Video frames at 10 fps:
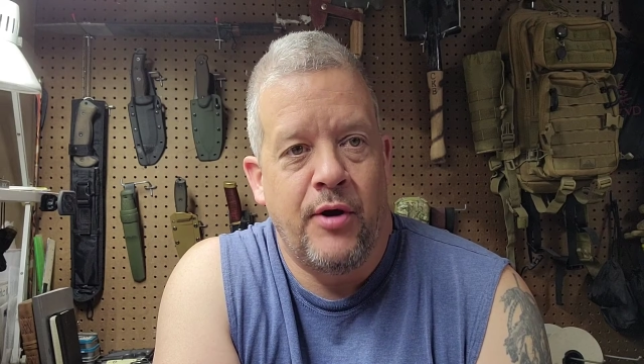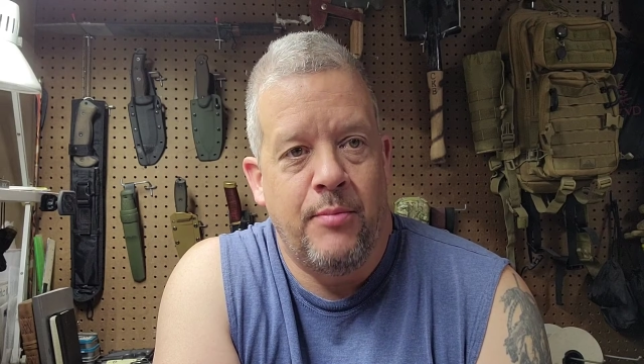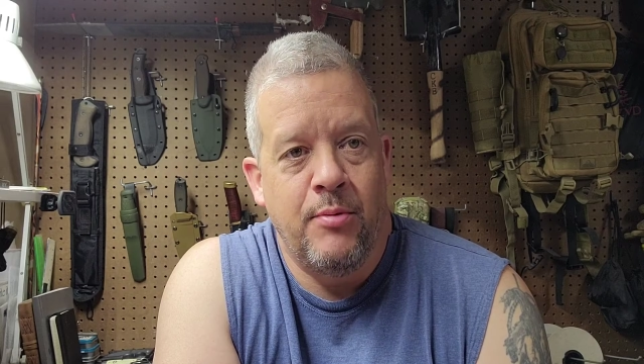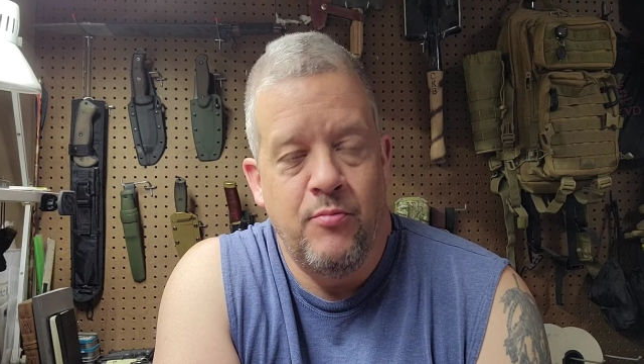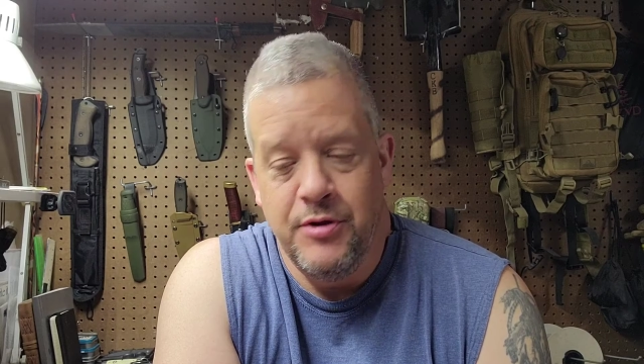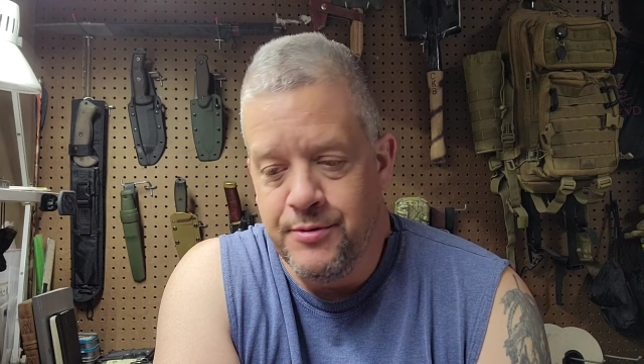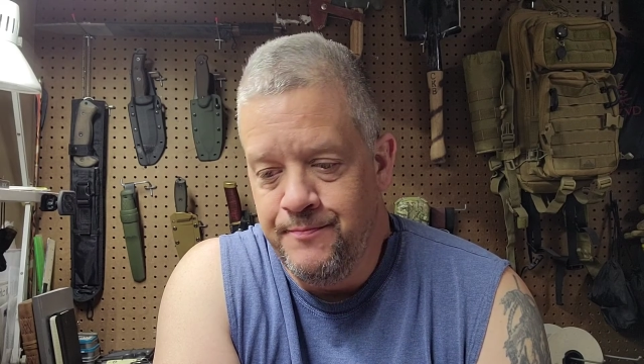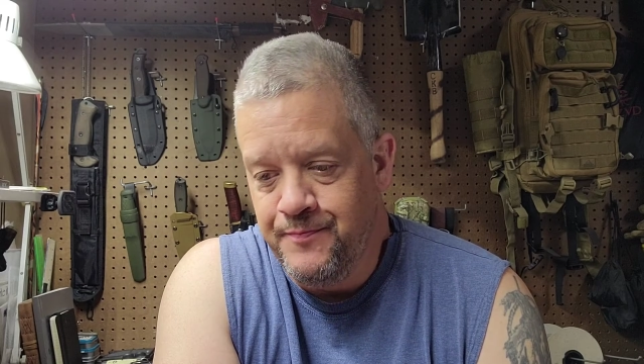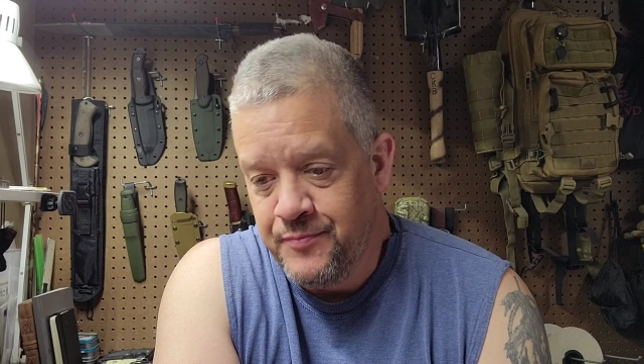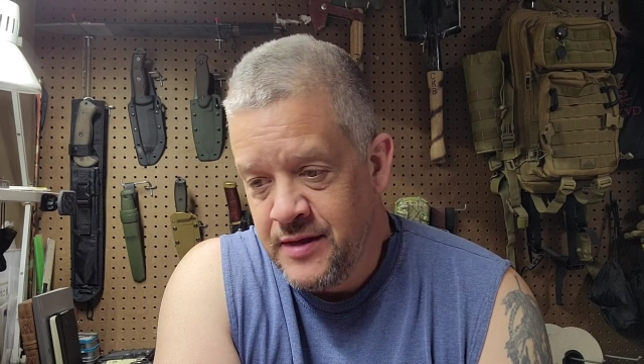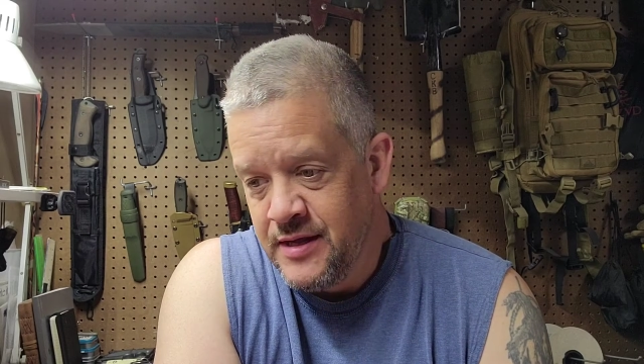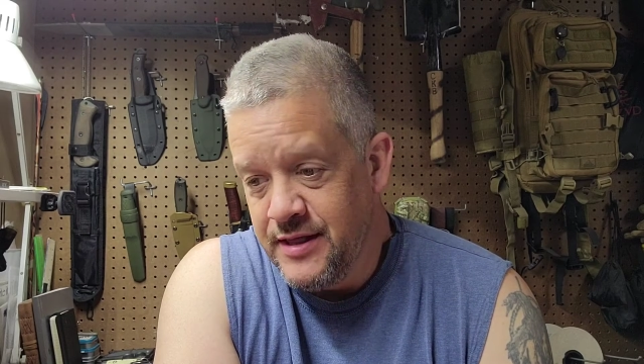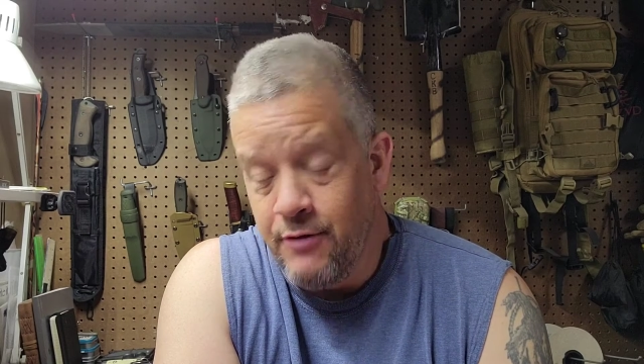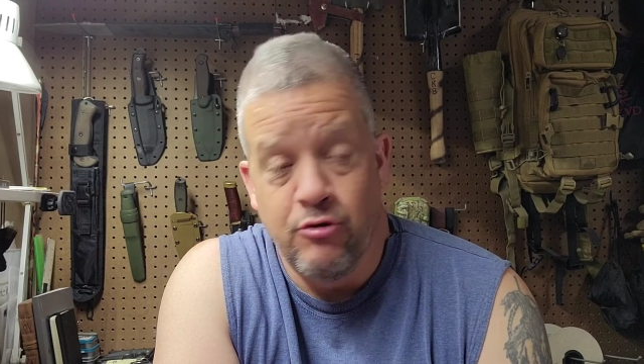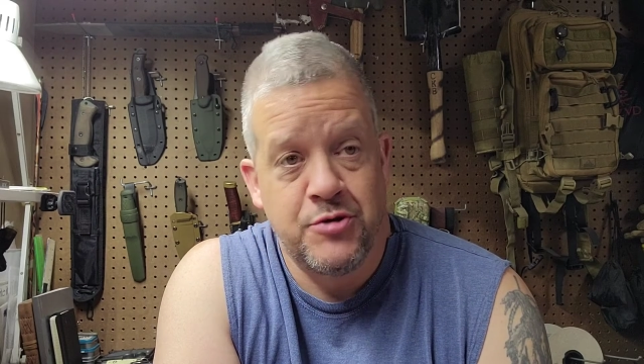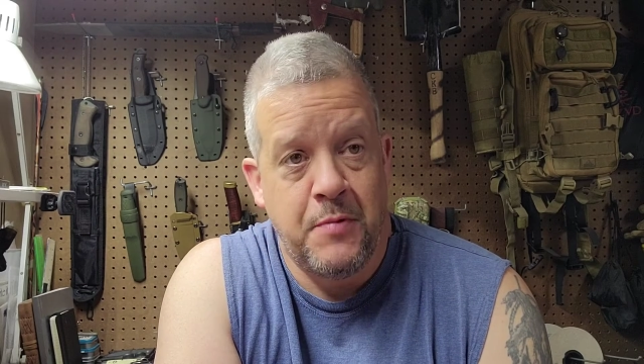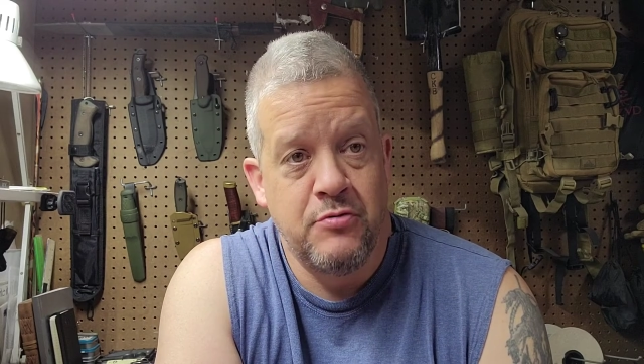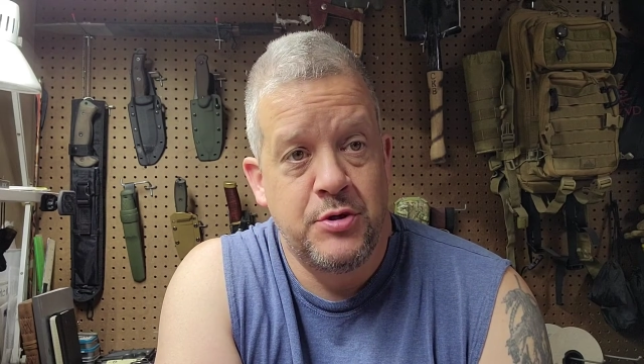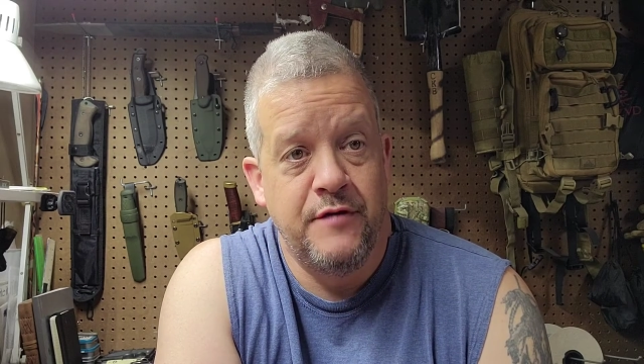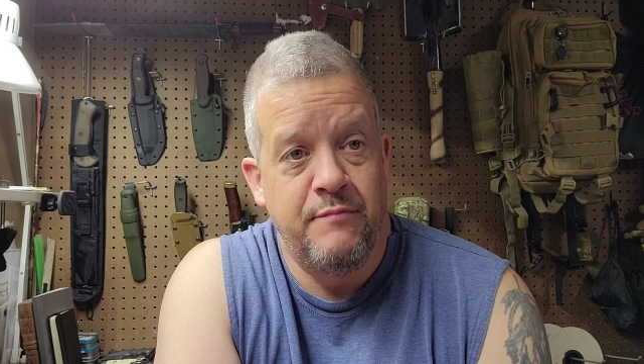problem with them. They were
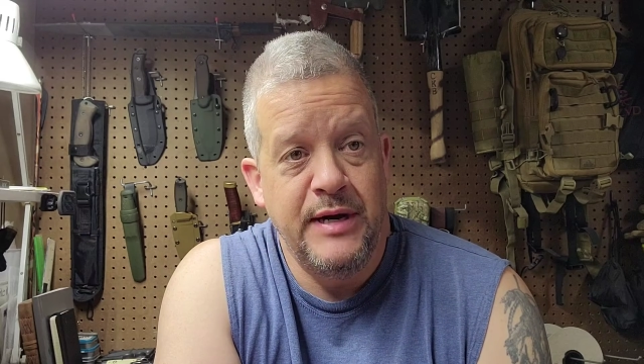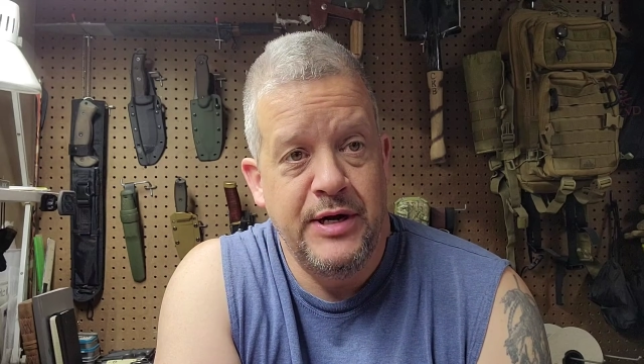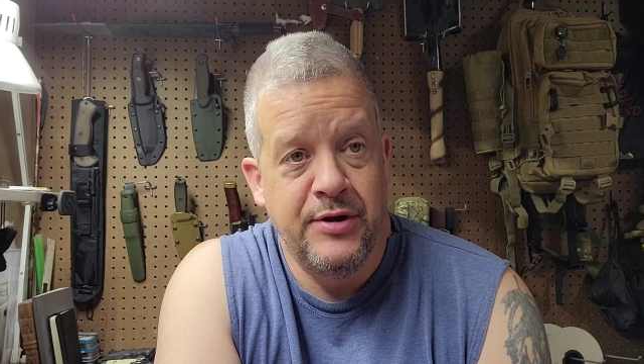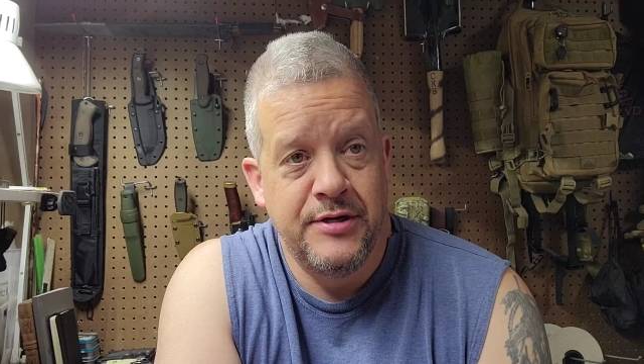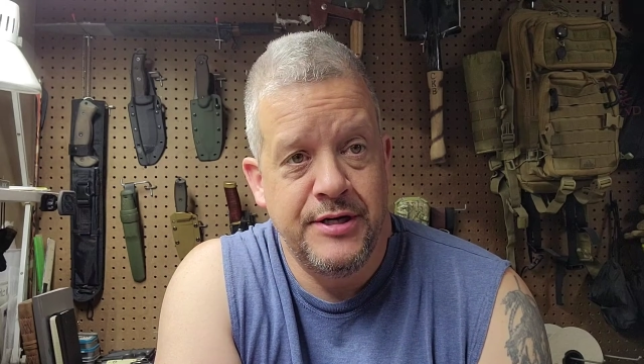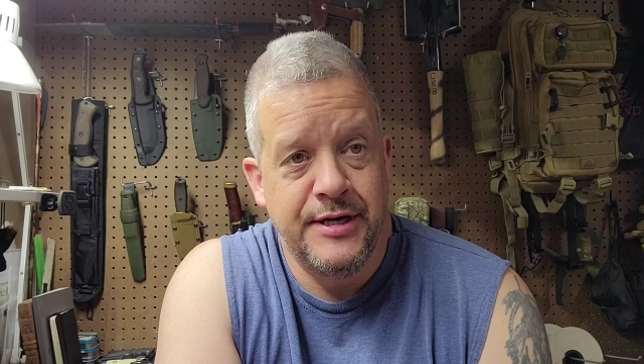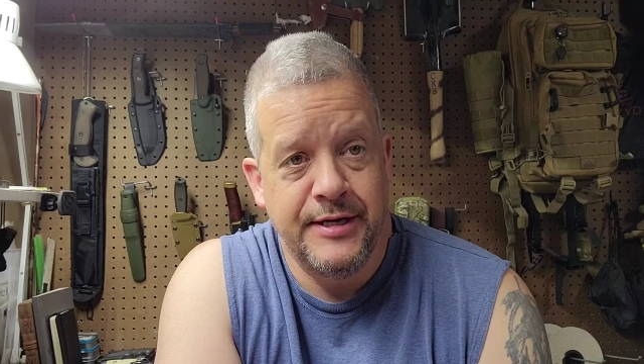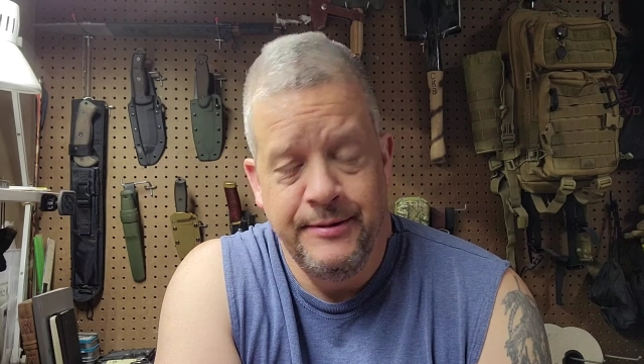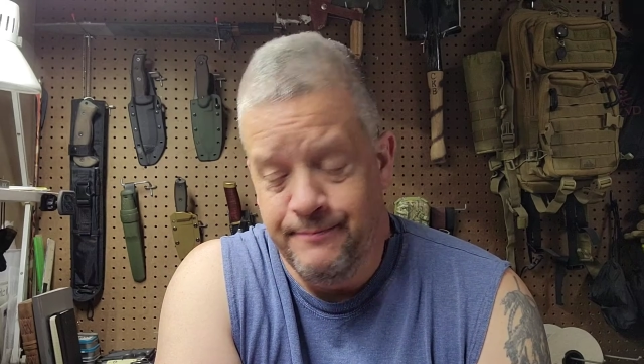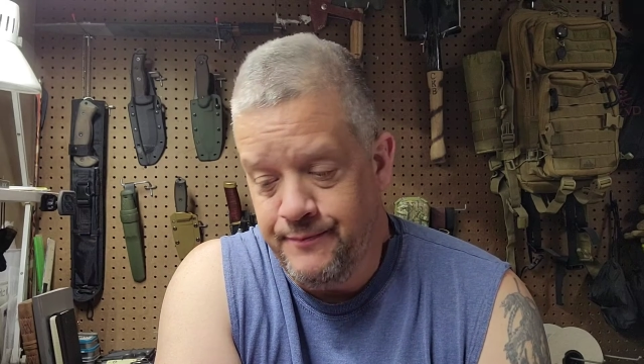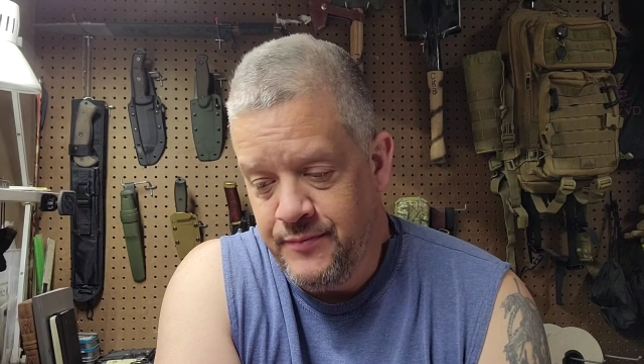supposed to have been here today.